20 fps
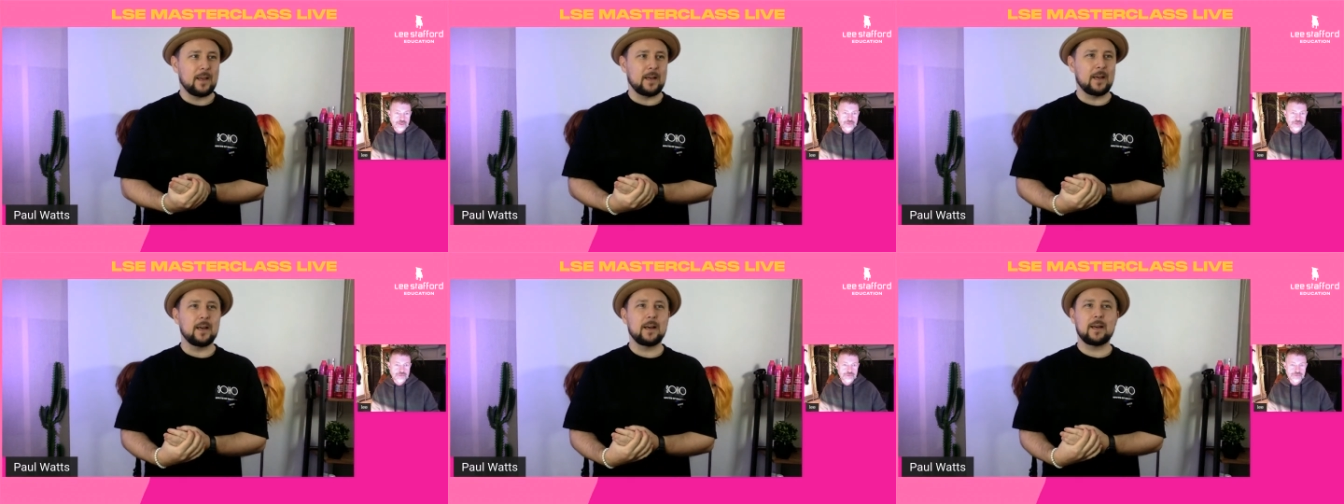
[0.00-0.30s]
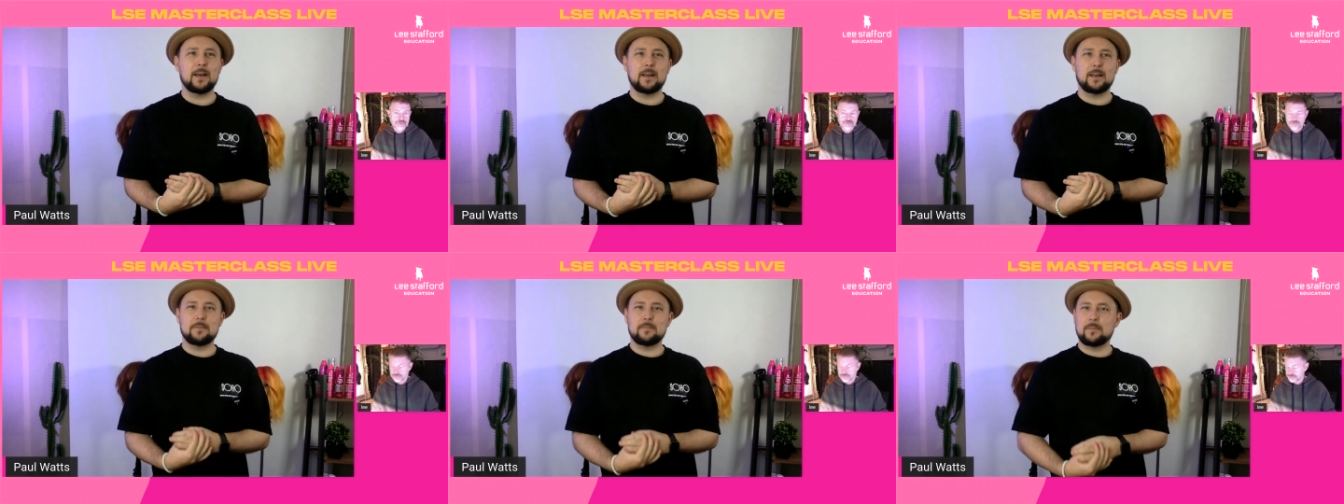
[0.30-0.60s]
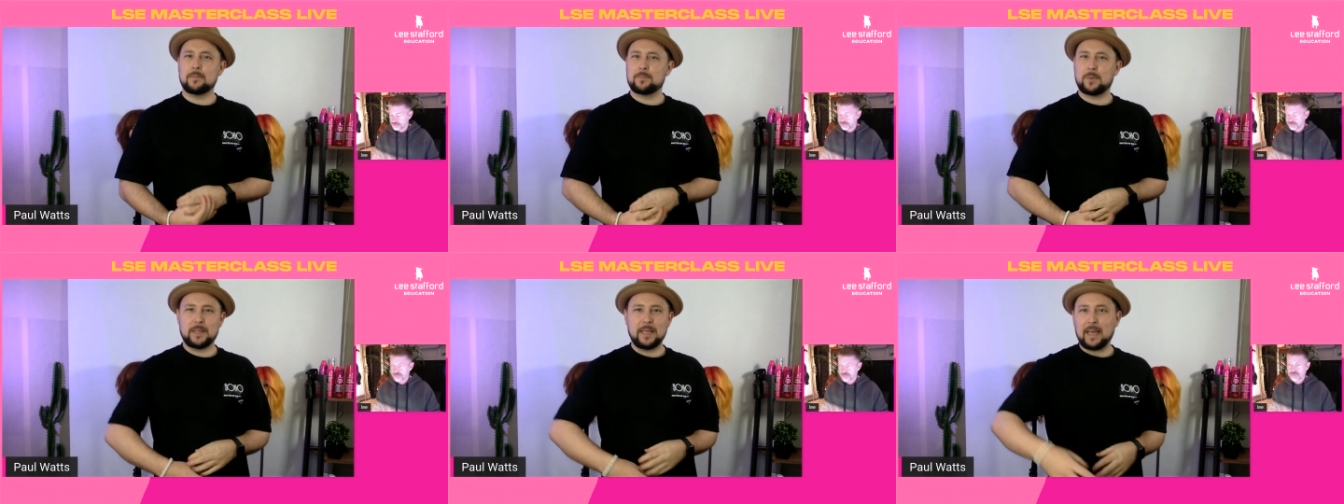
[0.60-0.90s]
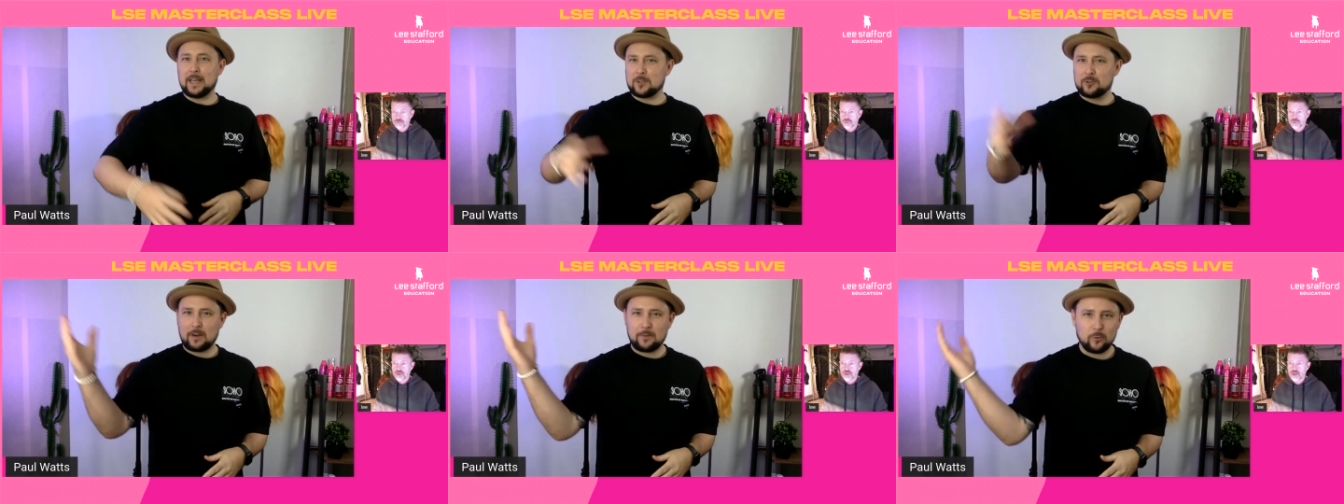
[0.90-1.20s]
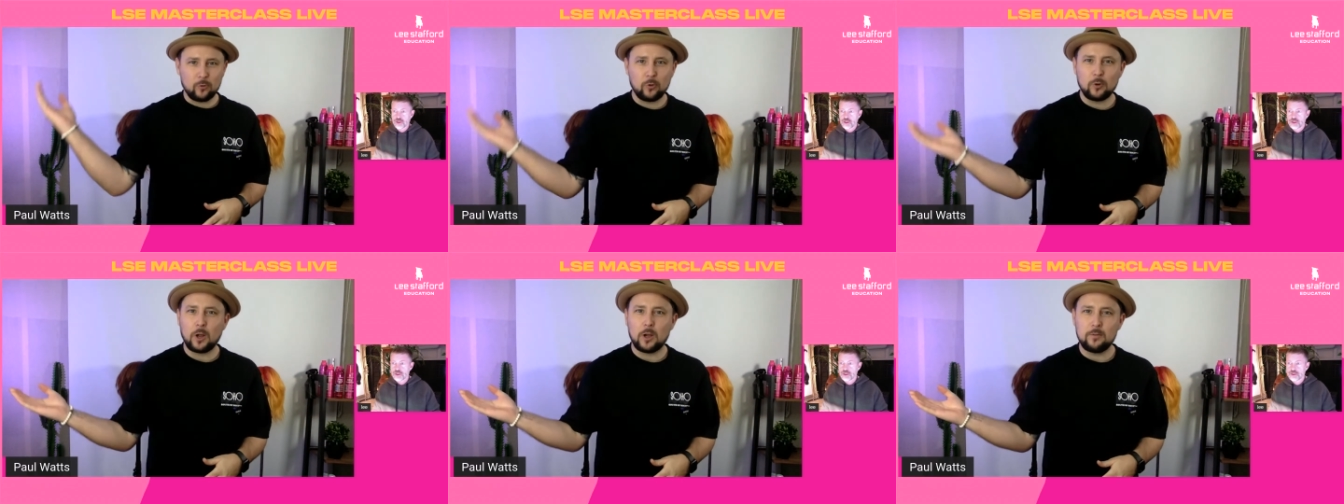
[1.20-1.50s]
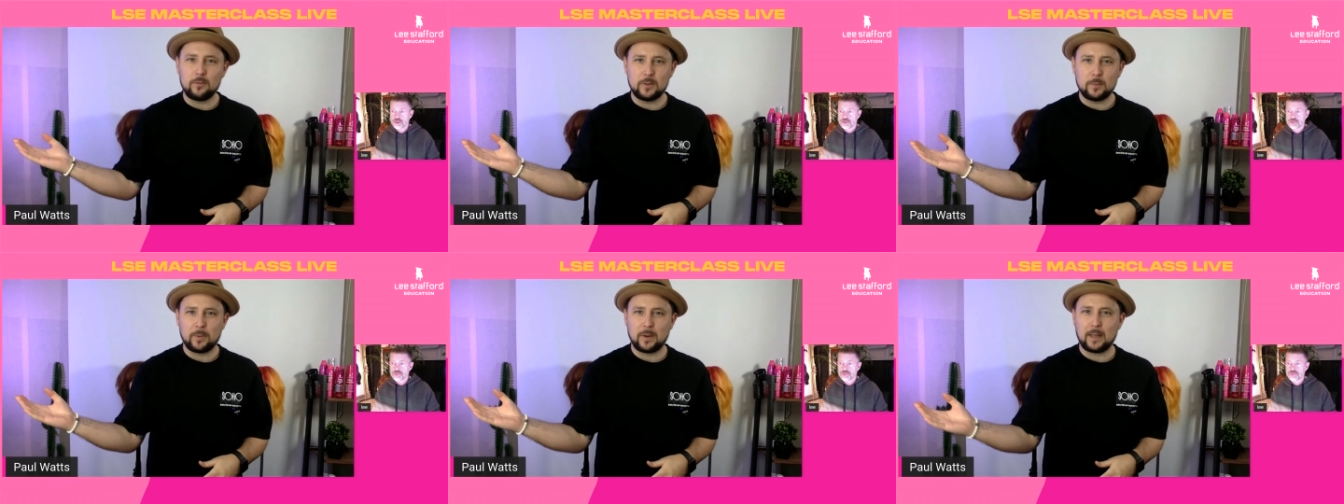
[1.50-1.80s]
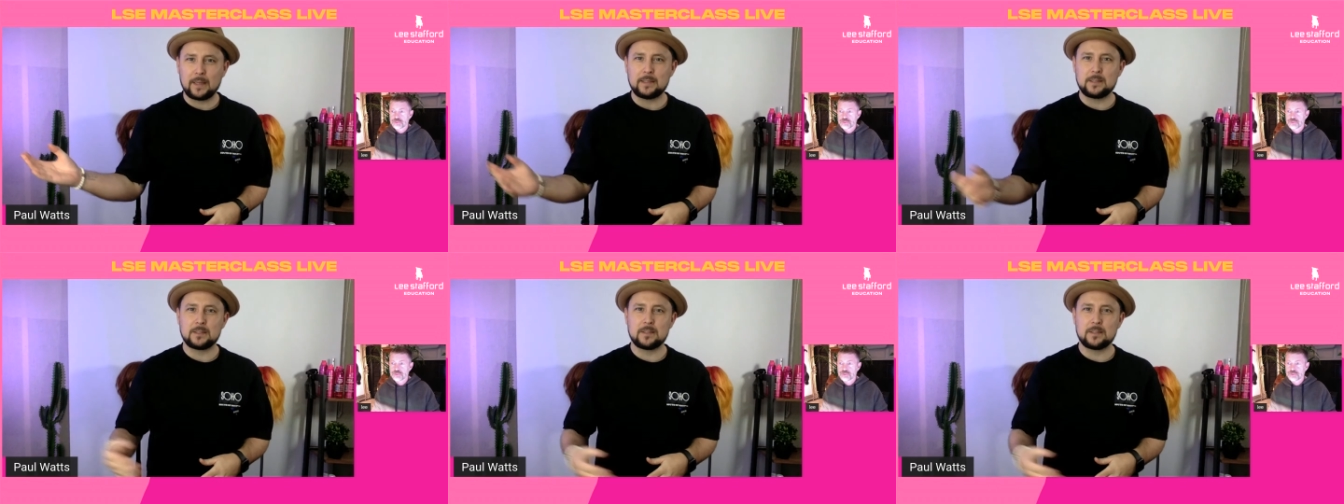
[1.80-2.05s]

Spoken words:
But yeah, travel all over the place.